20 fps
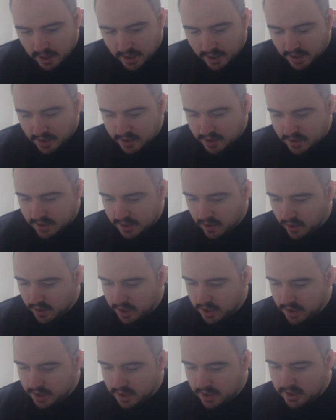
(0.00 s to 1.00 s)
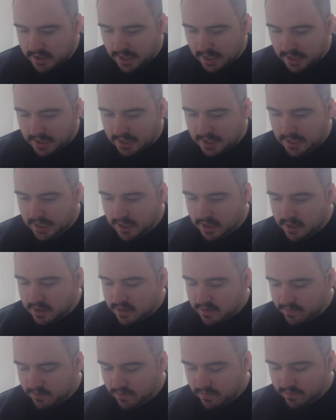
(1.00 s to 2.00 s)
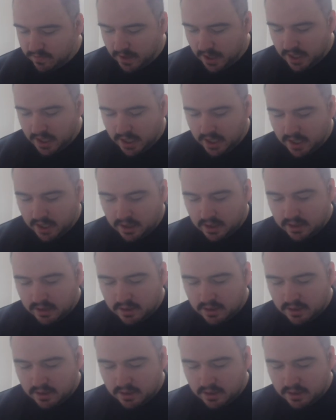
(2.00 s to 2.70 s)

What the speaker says: This is going into techniques for fighting.